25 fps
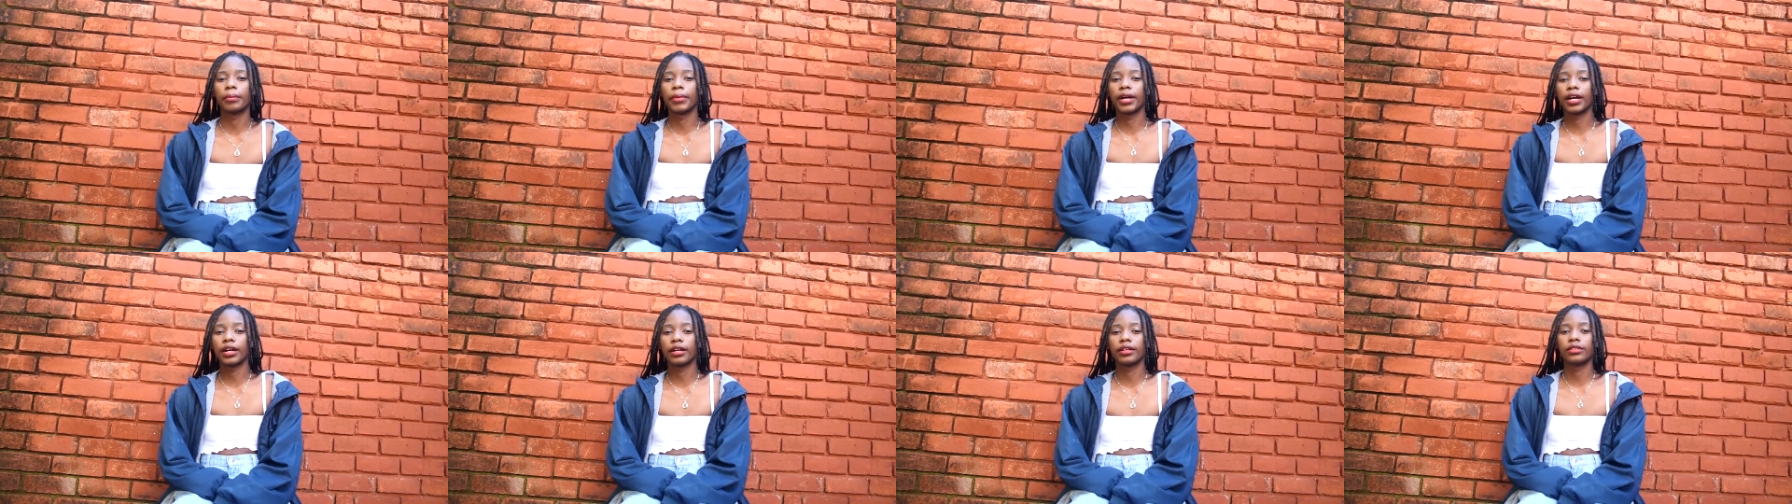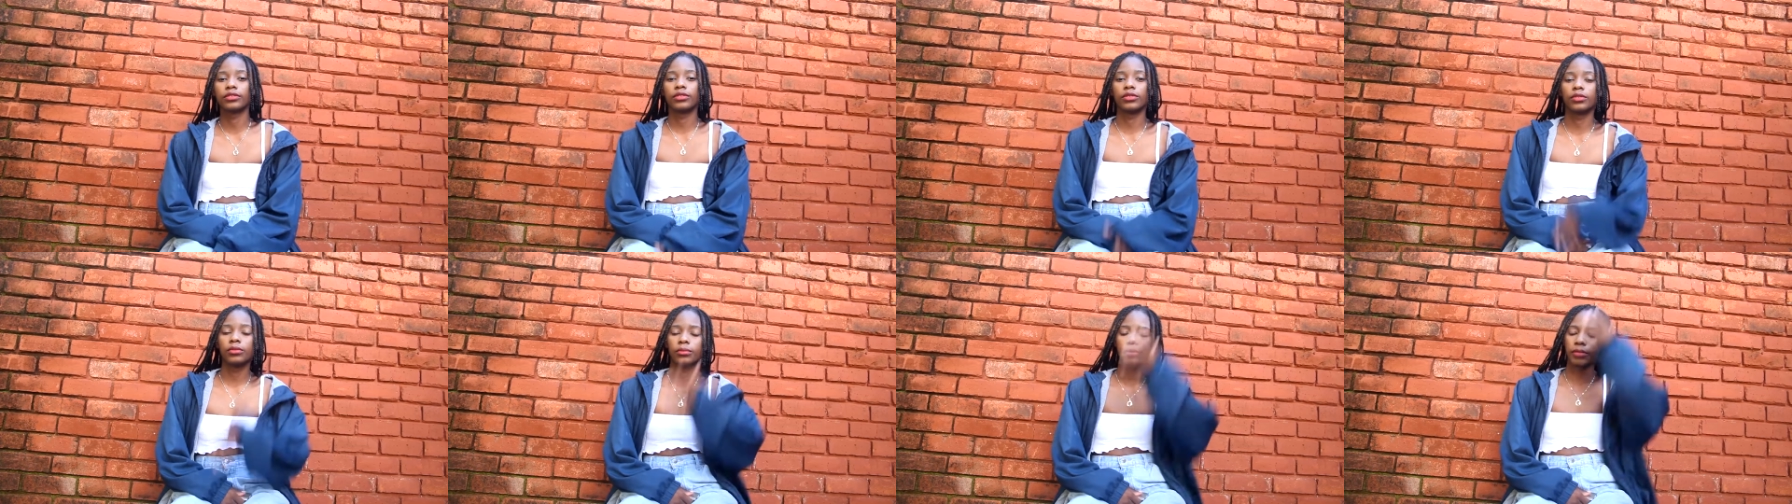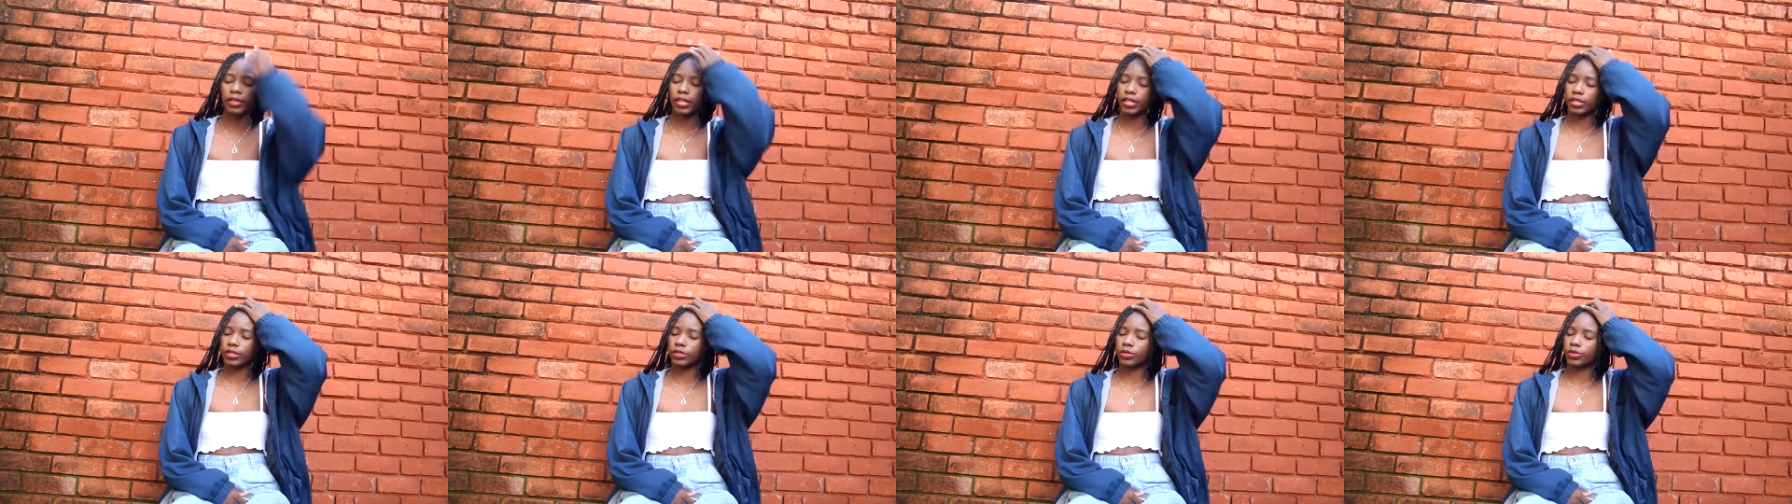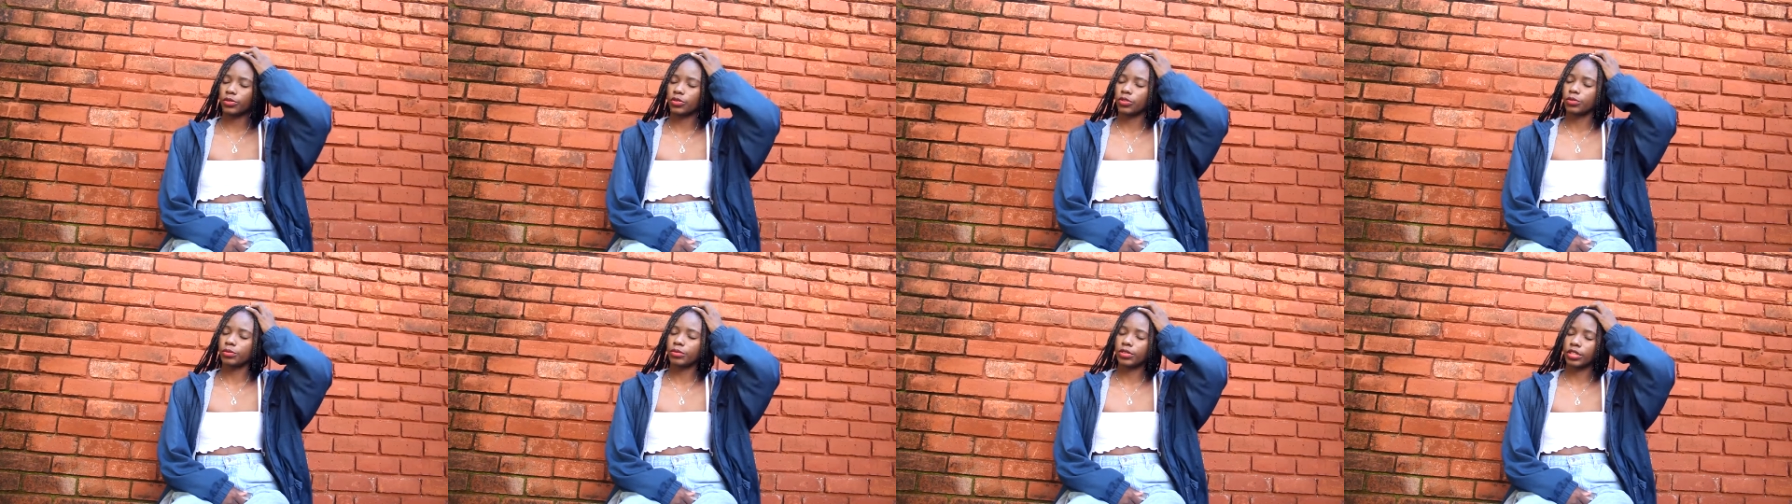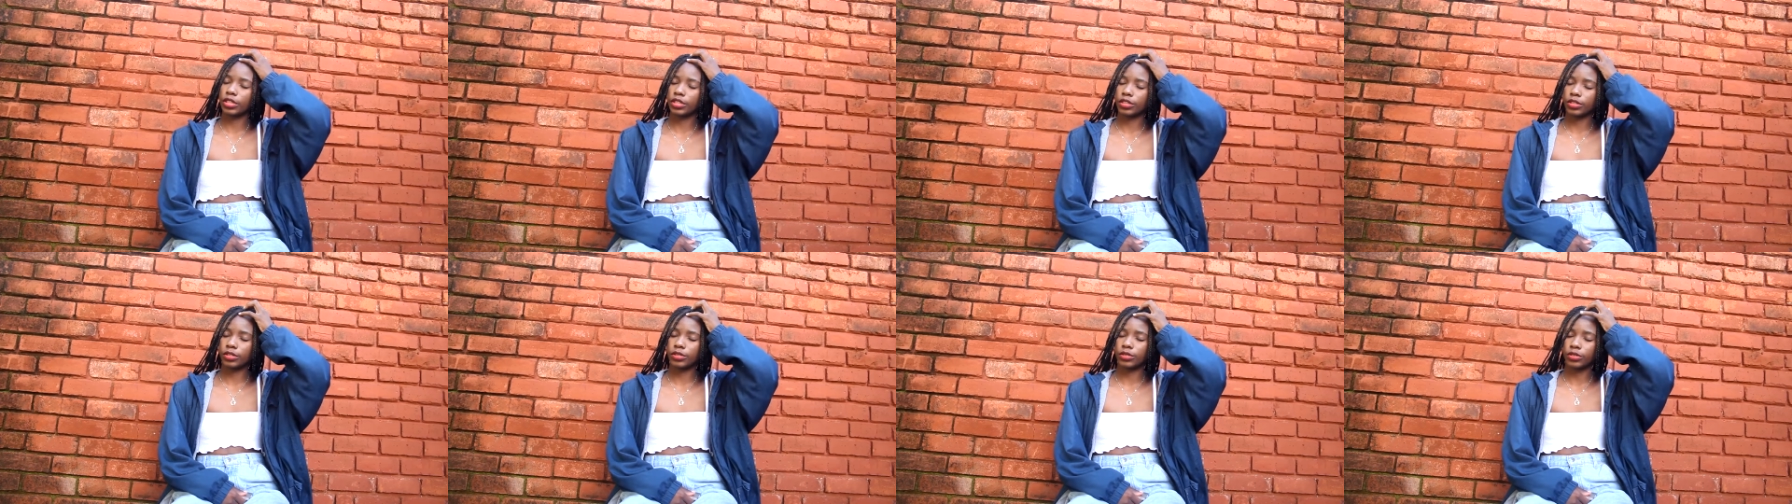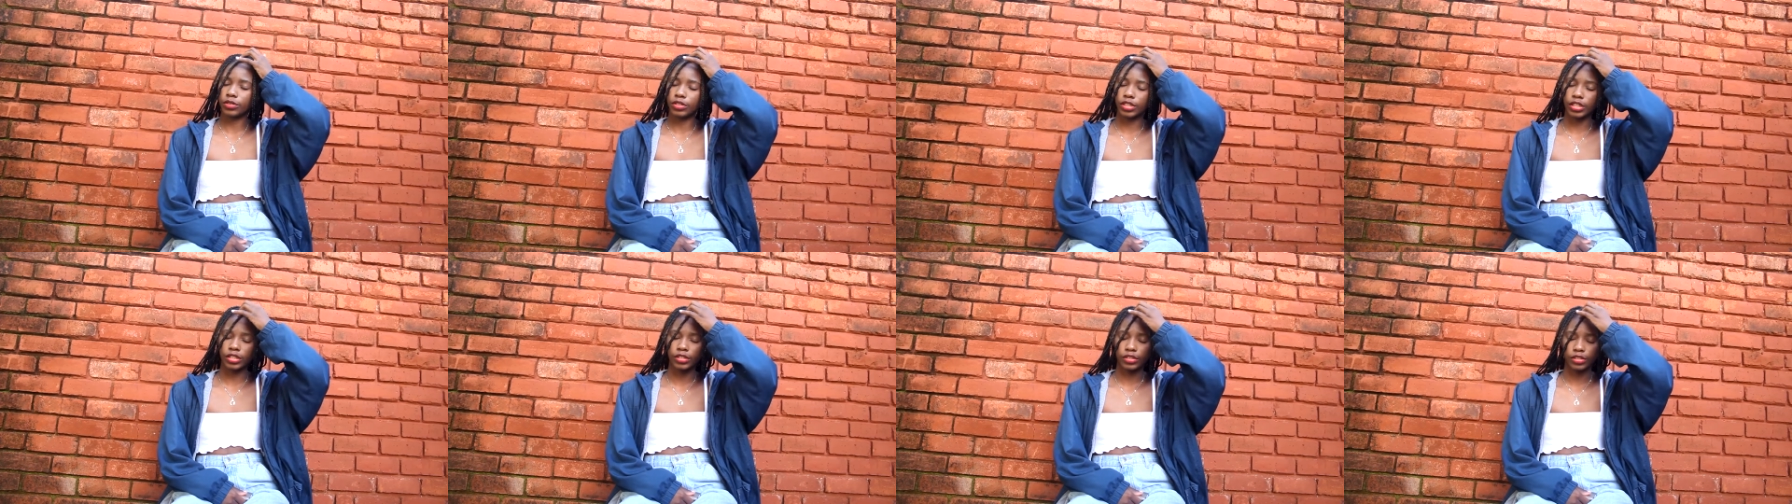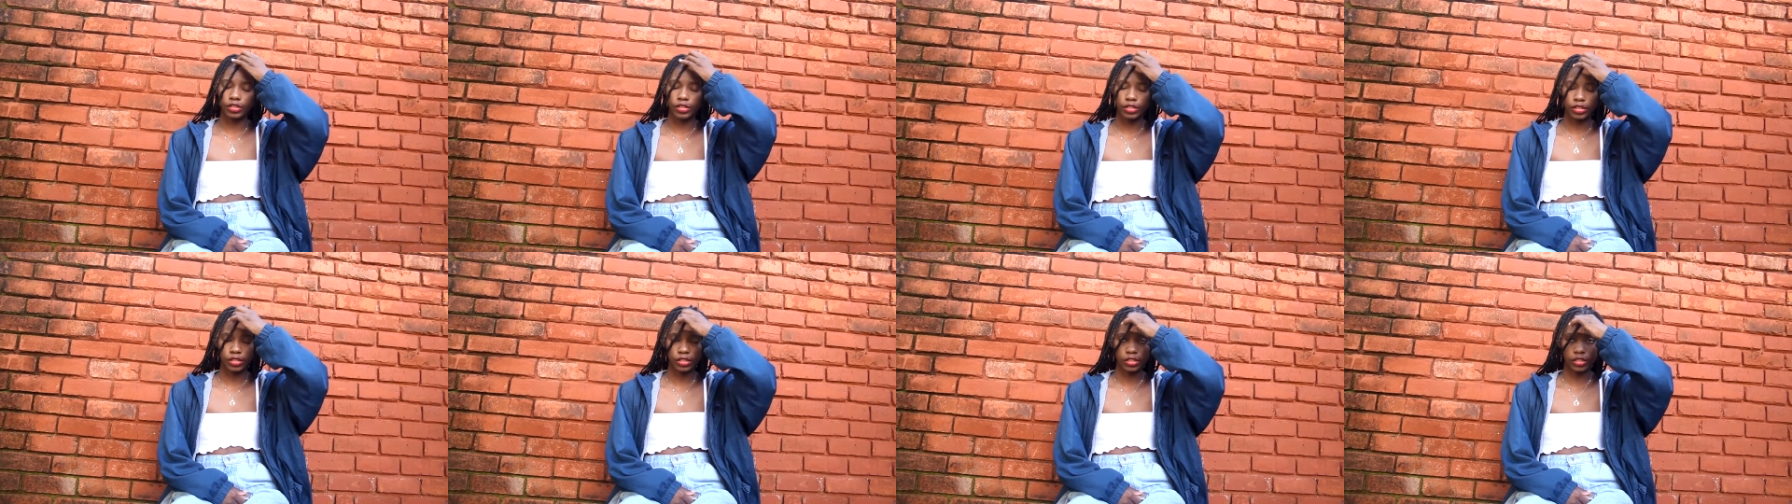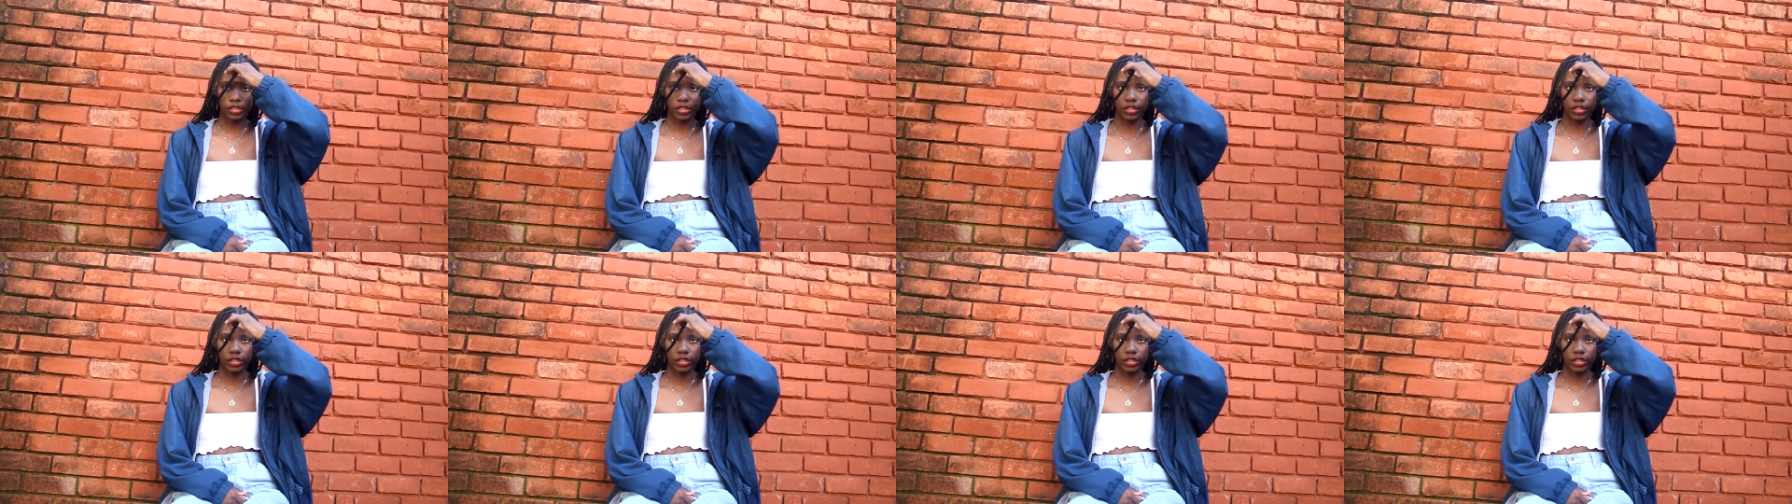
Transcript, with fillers: back to my YouTube channel. Testing.